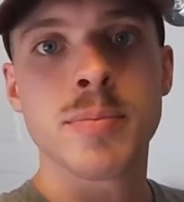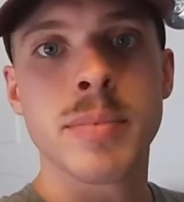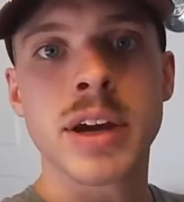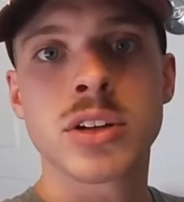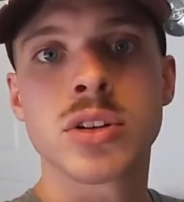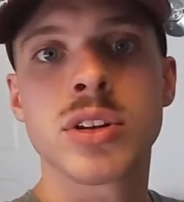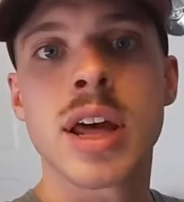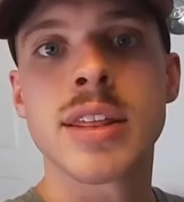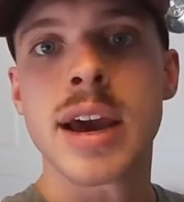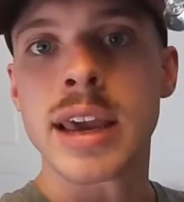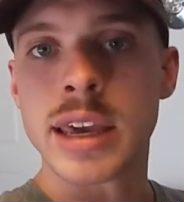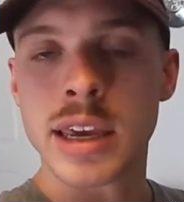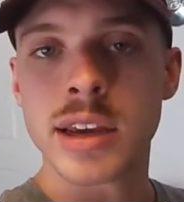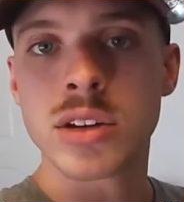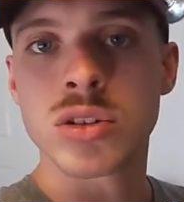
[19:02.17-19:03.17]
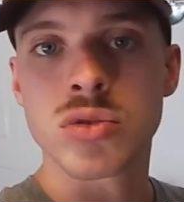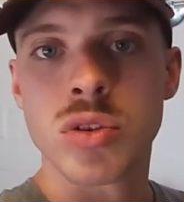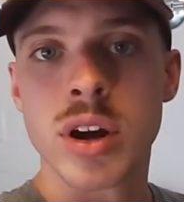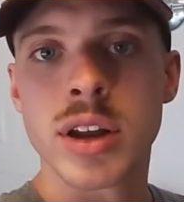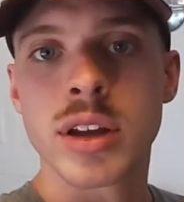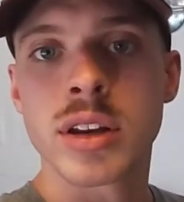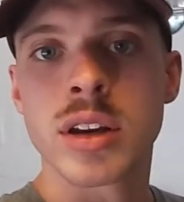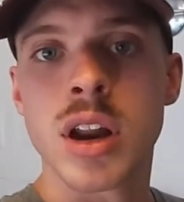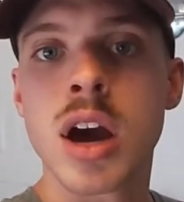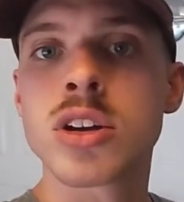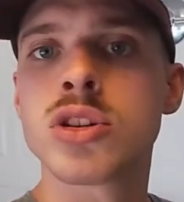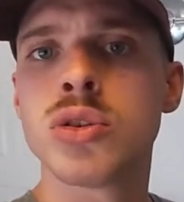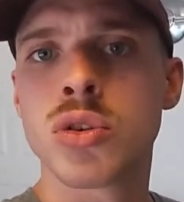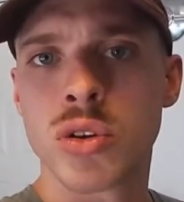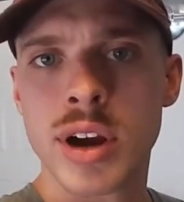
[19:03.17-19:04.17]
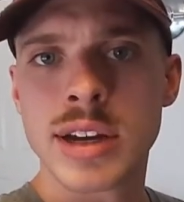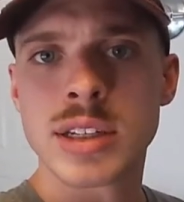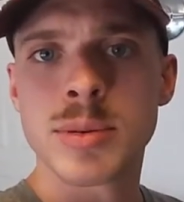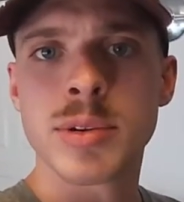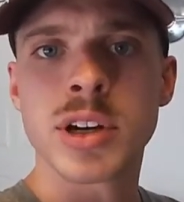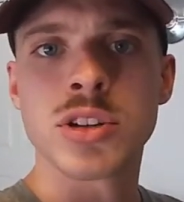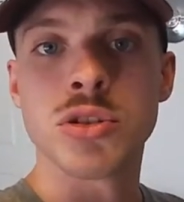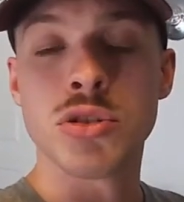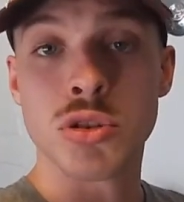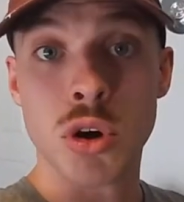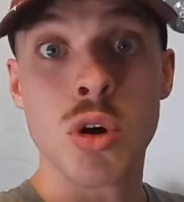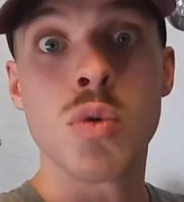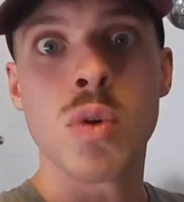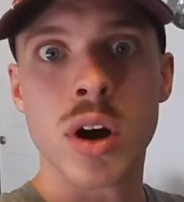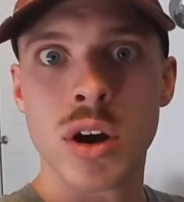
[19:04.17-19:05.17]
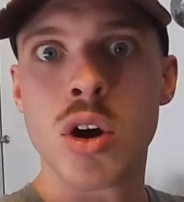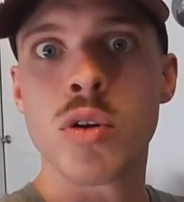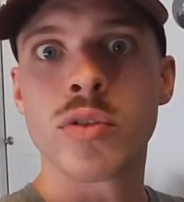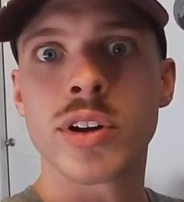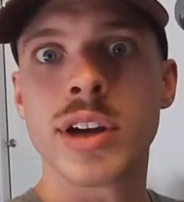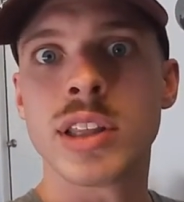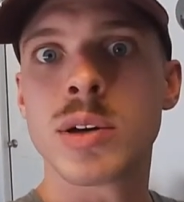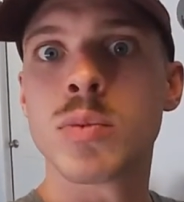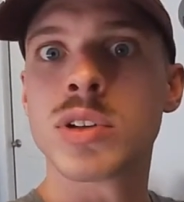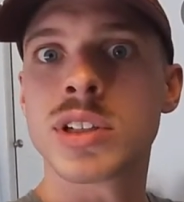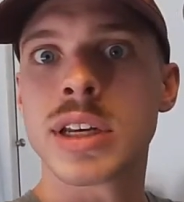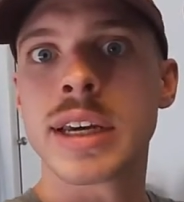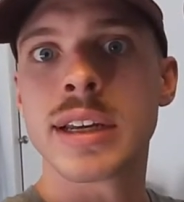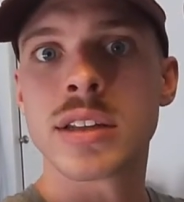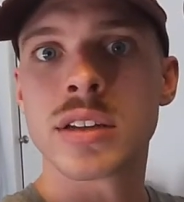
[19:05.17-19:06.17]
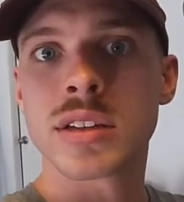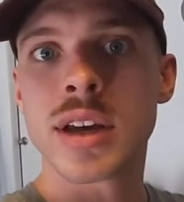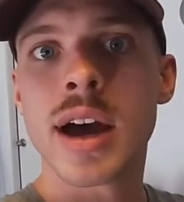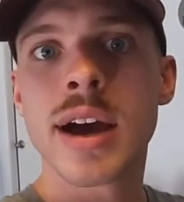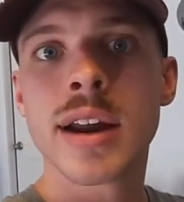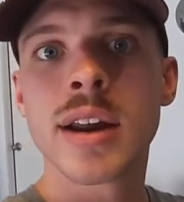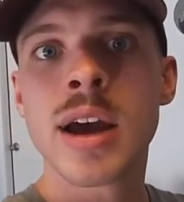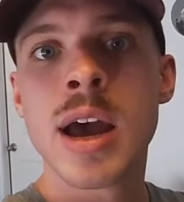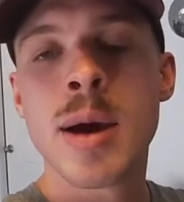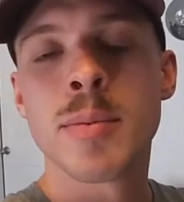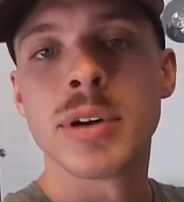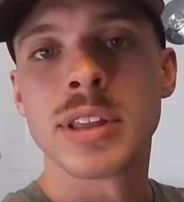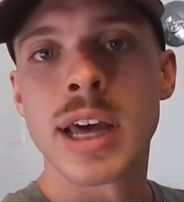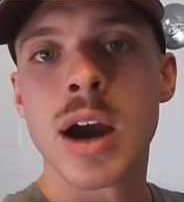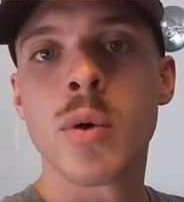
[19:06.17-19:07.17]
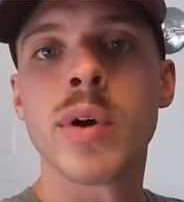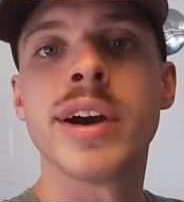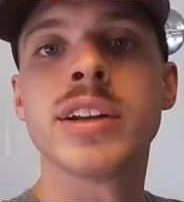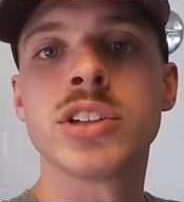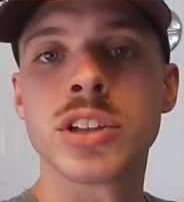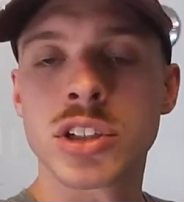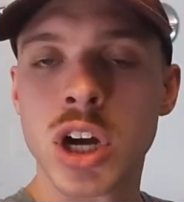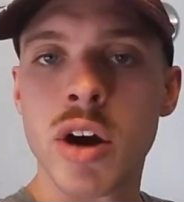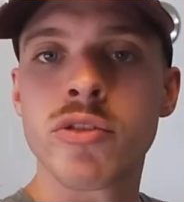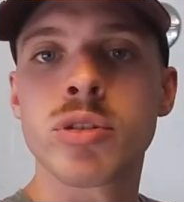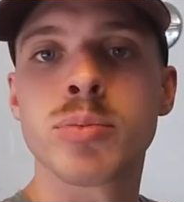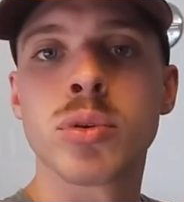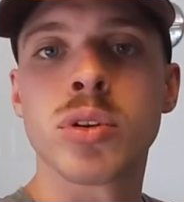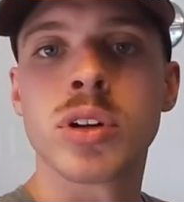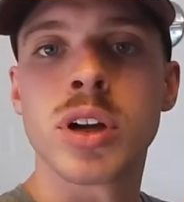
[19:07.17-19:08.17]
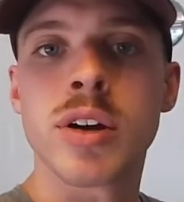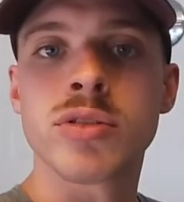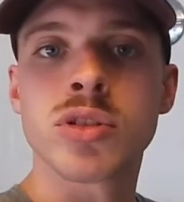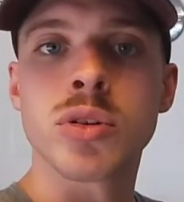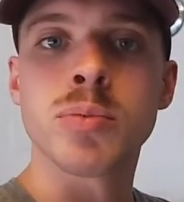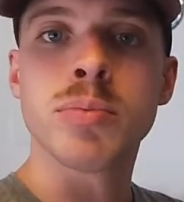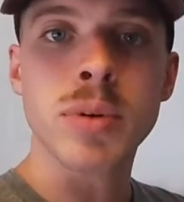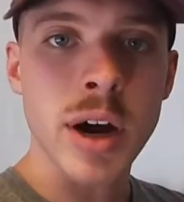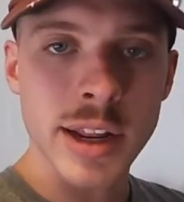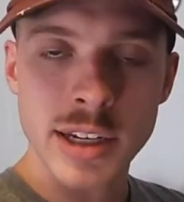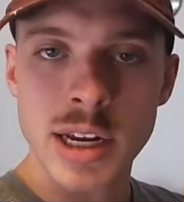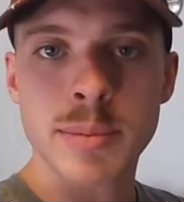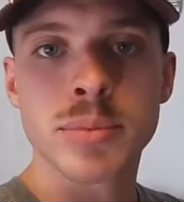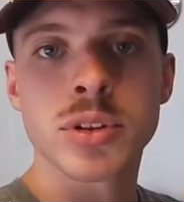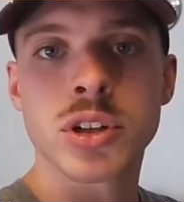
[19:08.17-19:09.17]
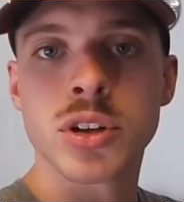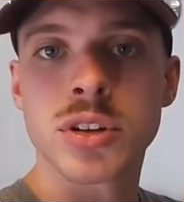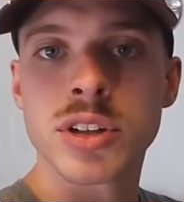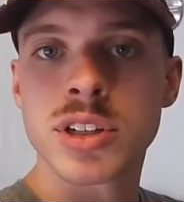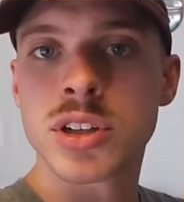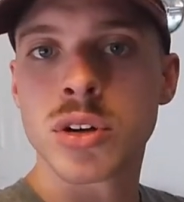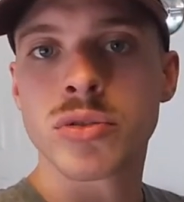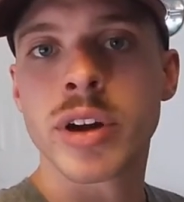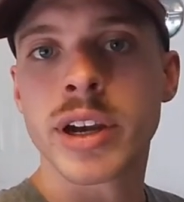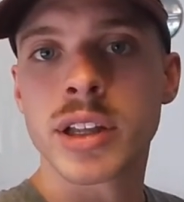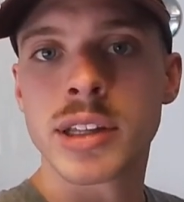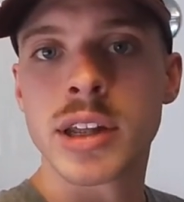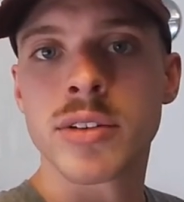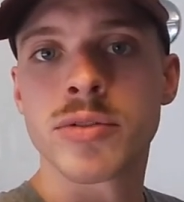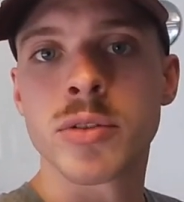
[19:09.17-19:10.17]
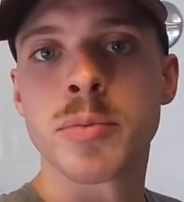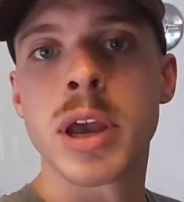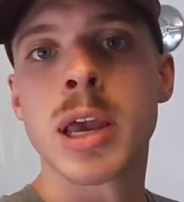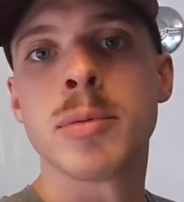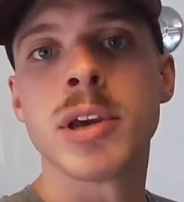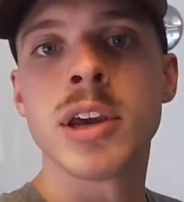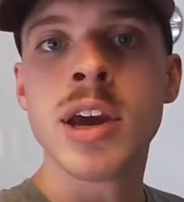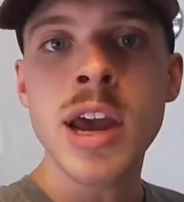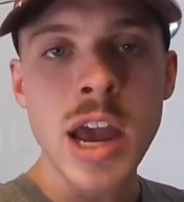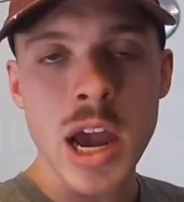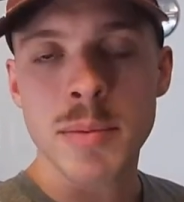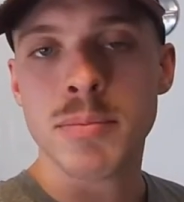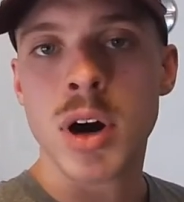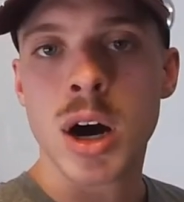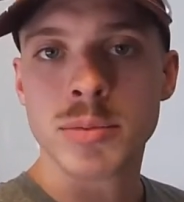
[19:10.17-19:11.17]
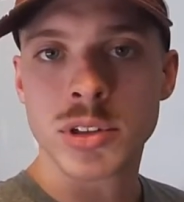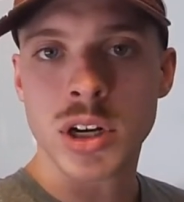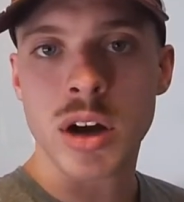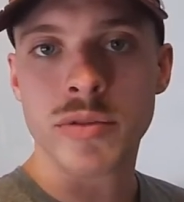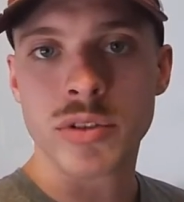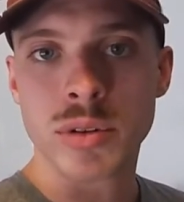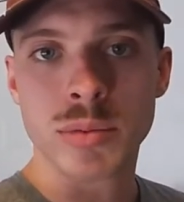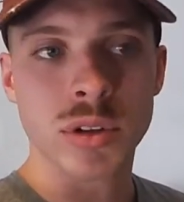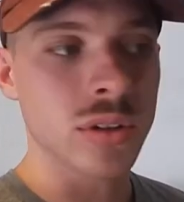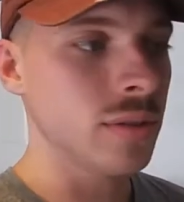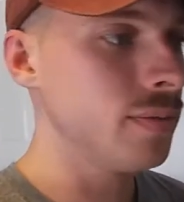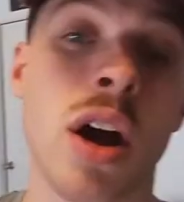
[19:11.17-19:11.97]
Make sure that heat is running, not too crazy because you don't want to overheat them once they get inside, but that way it's just comfortable enough so body temperature is still regulated for baby and mom's comfortable.